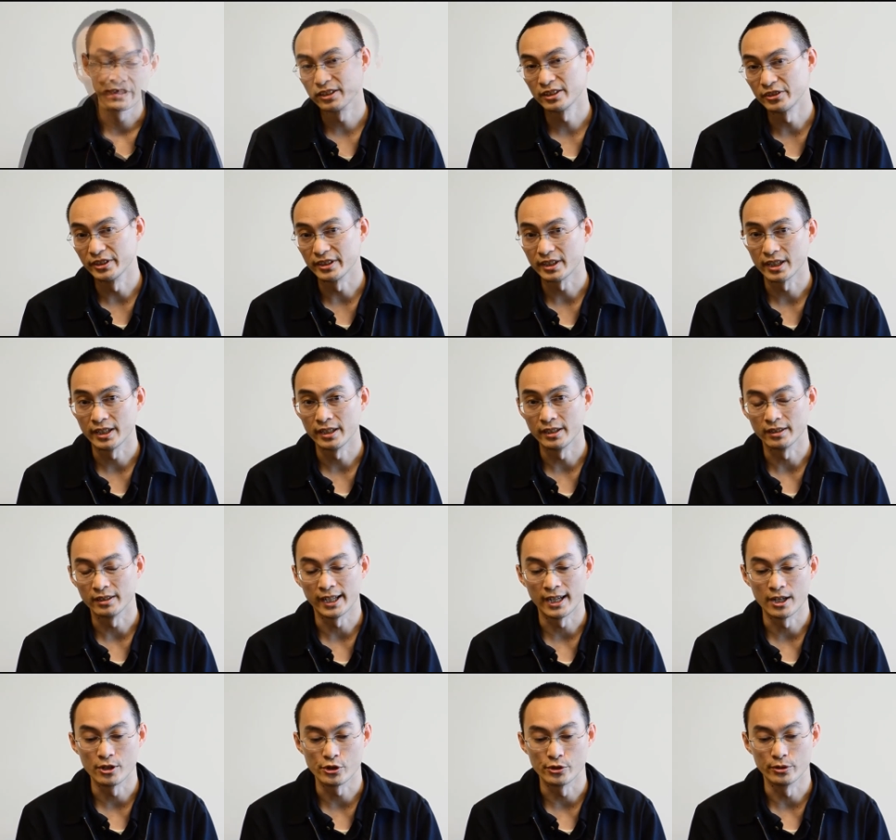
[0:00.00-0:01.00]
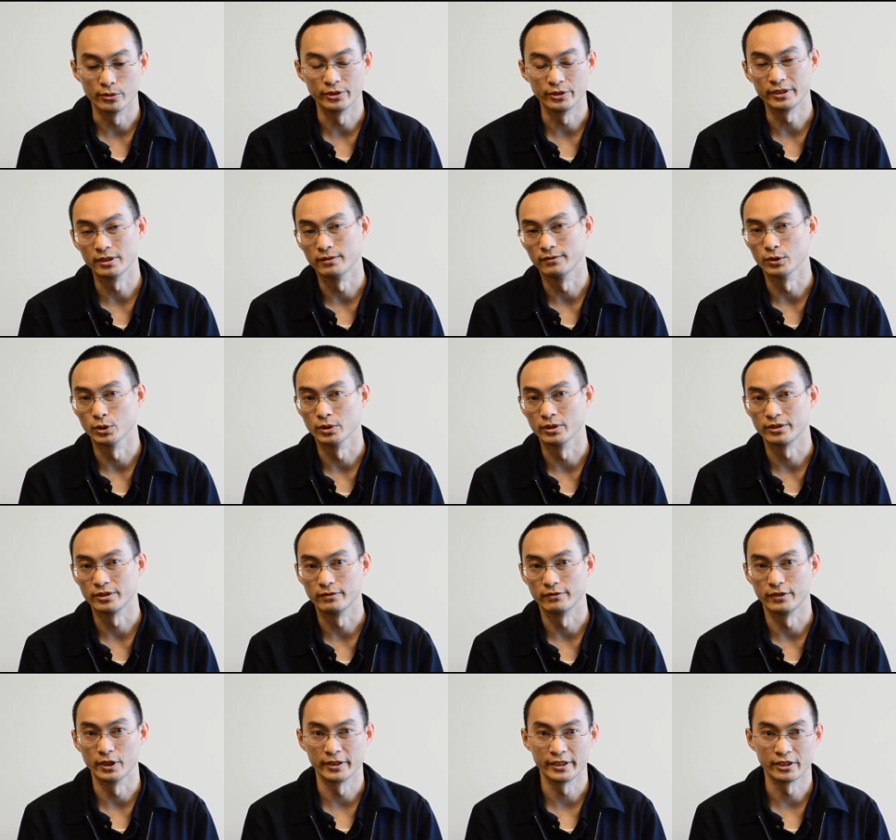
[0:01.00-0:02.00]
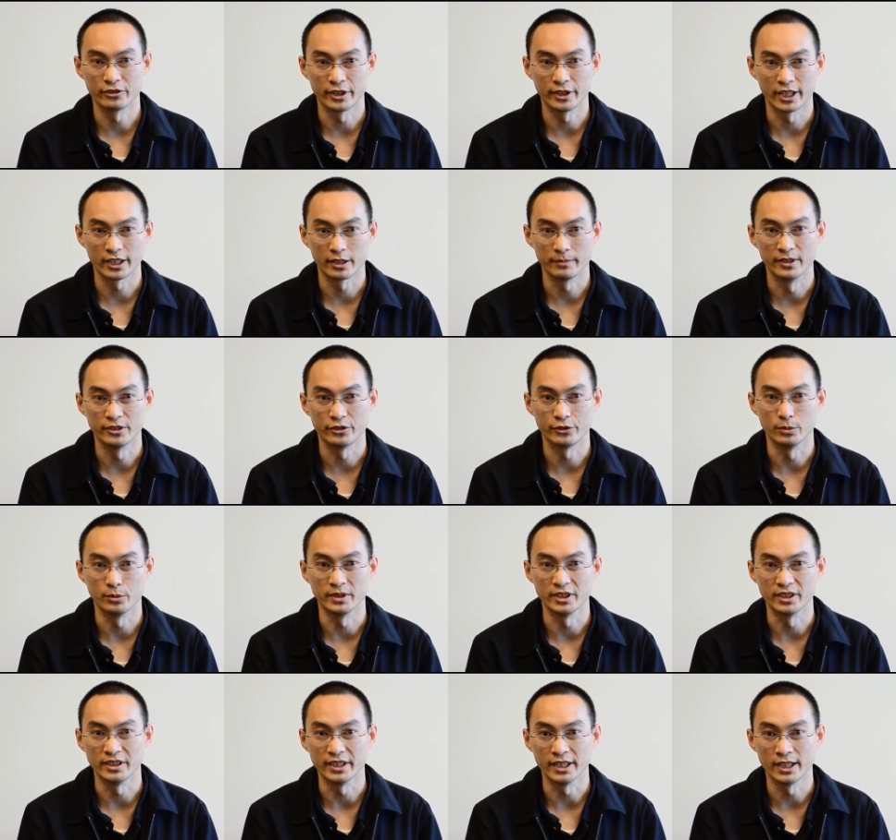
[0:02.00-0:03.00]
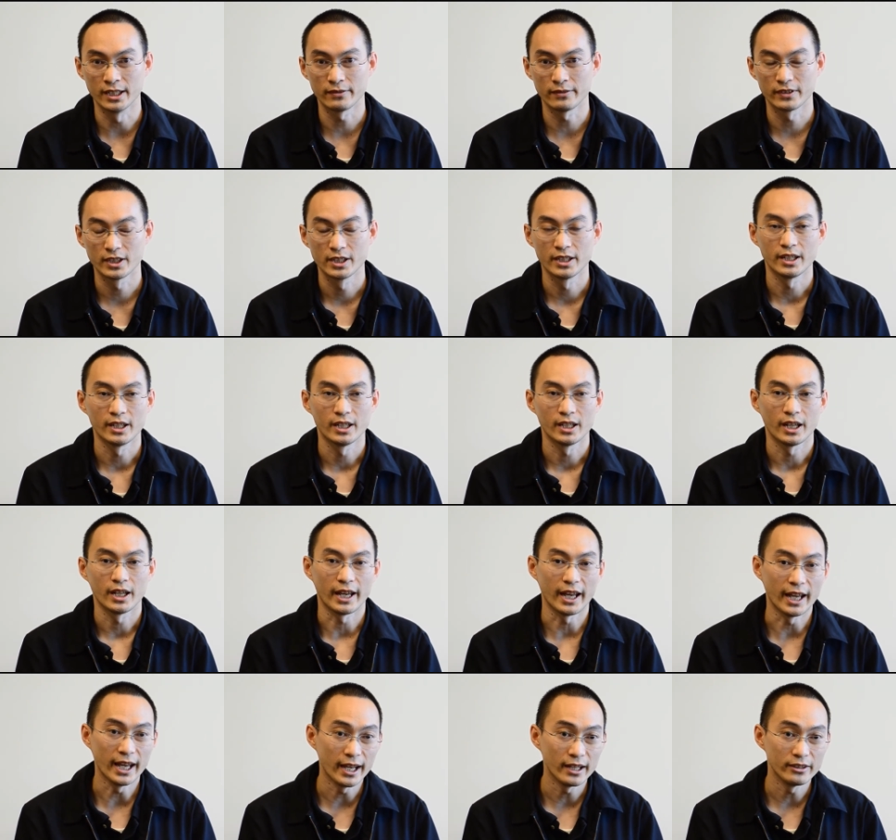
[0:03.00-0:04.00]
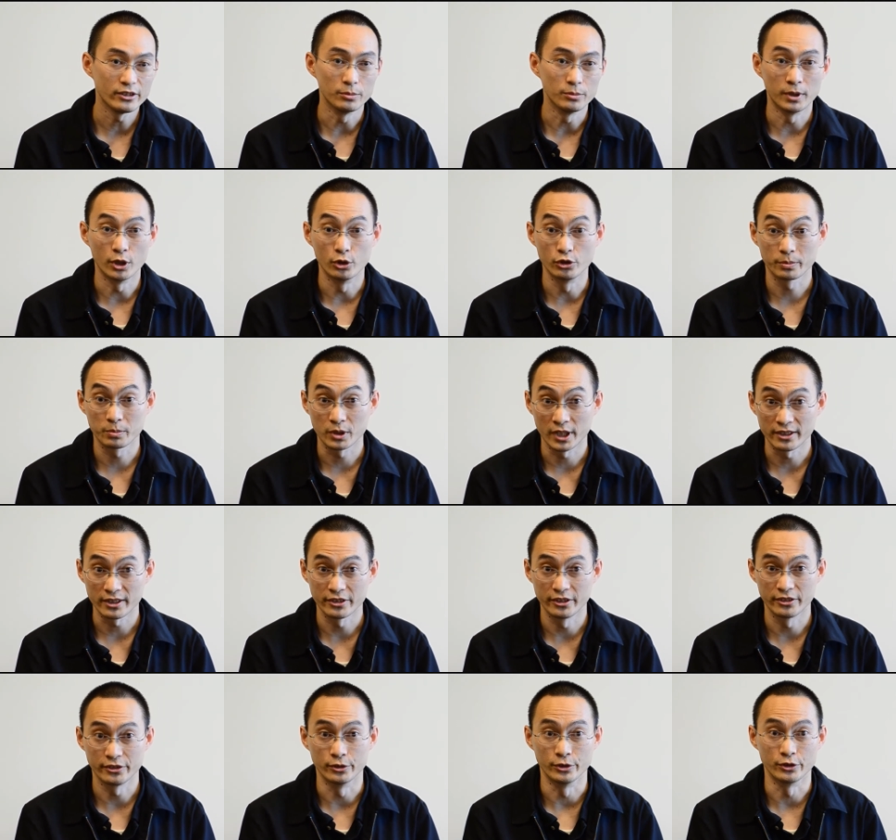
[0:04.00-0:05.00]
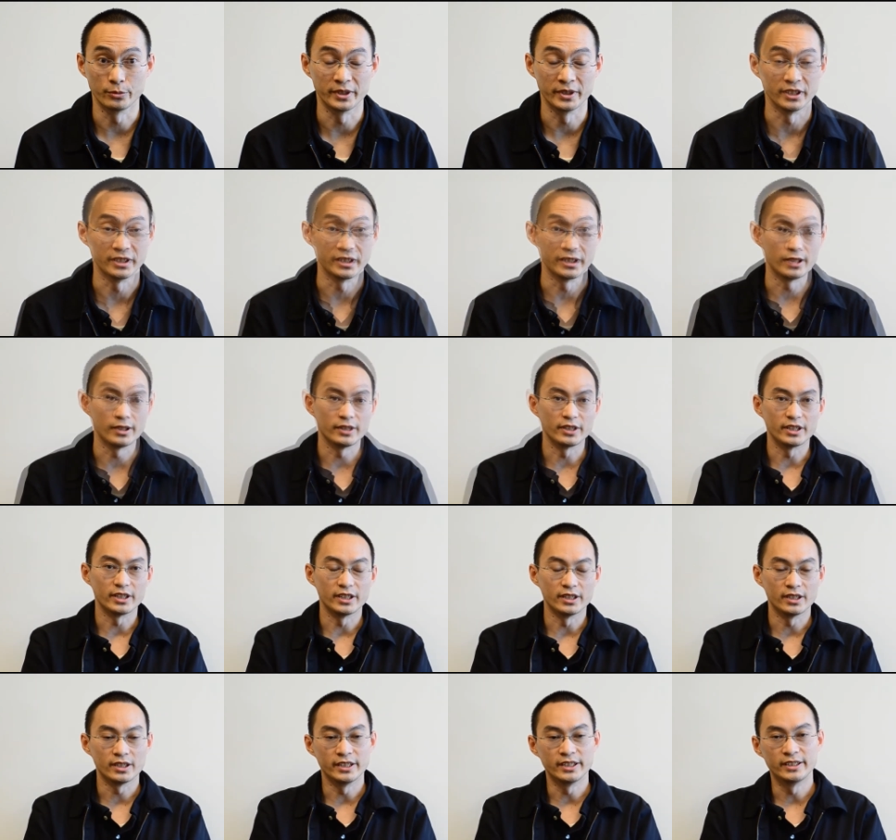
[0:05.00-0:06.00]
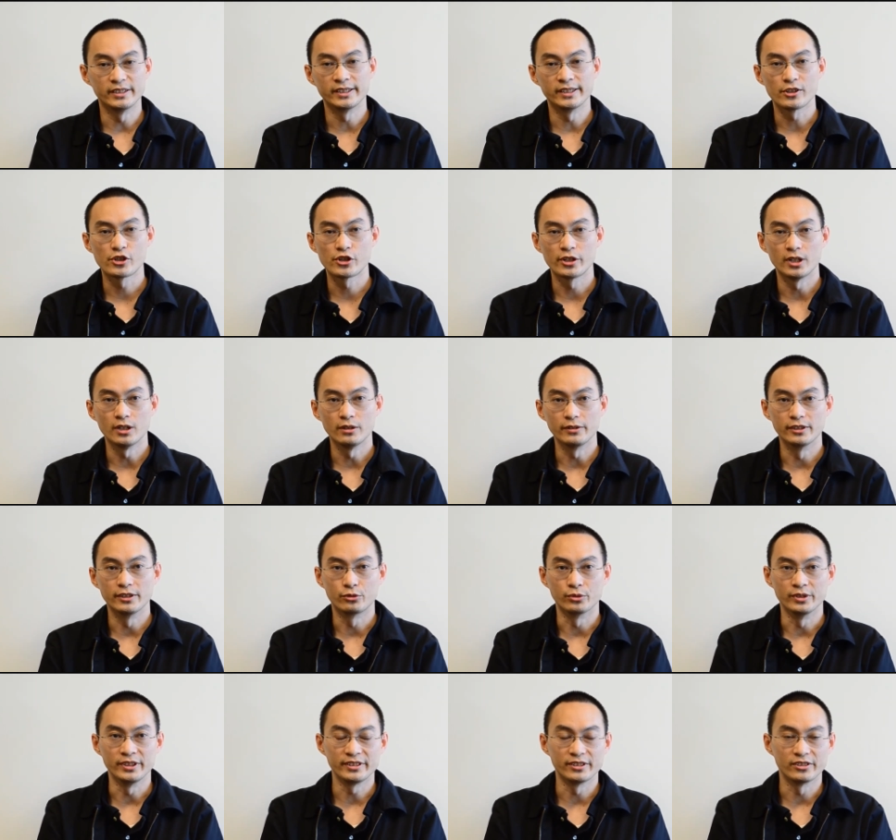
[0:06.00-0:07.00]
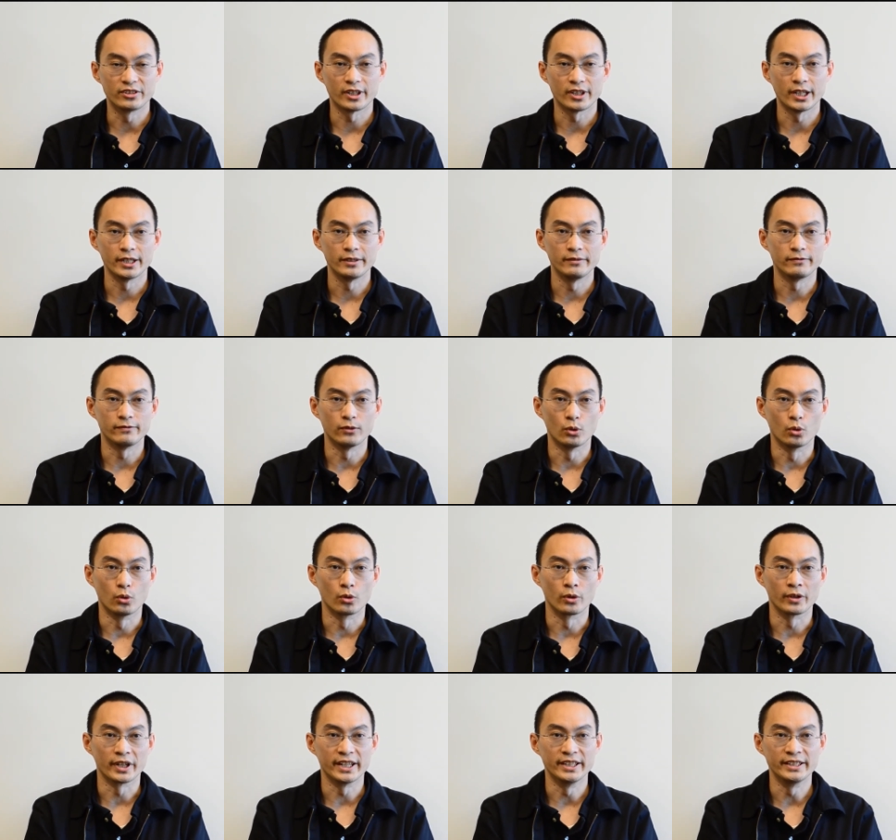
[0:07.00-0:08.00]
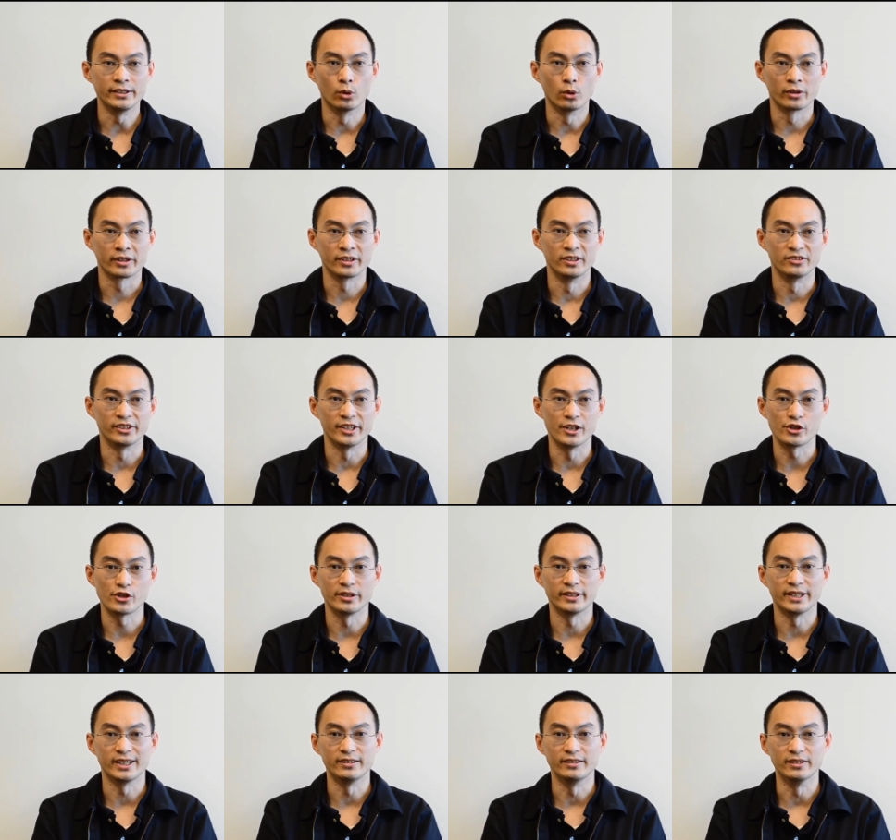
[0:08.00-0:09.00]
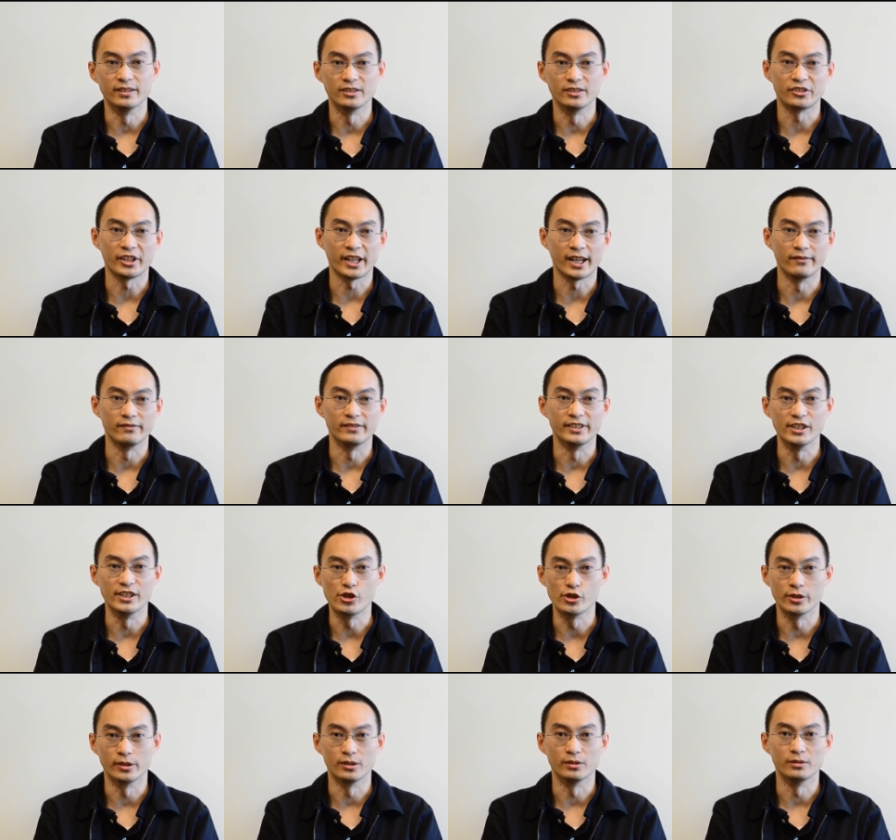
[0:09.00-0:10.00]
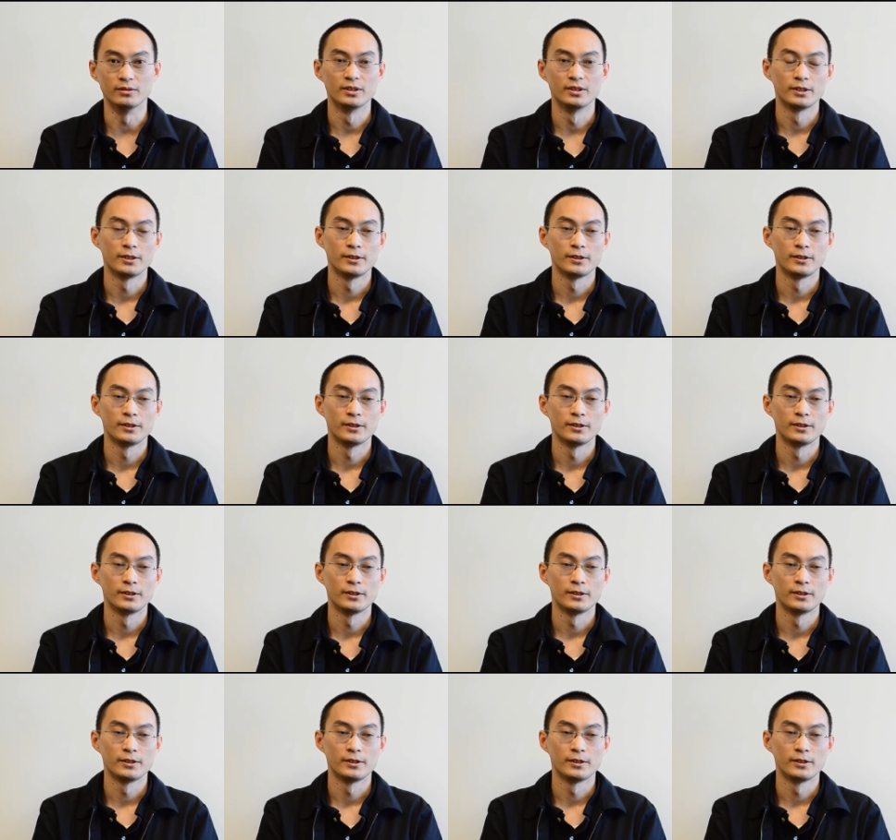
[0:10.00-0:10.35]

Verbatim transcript: SDK allows you to convert various documents to PDF and to post-process those PDFs. In a nutshell, it's really designed for any organization that does have digital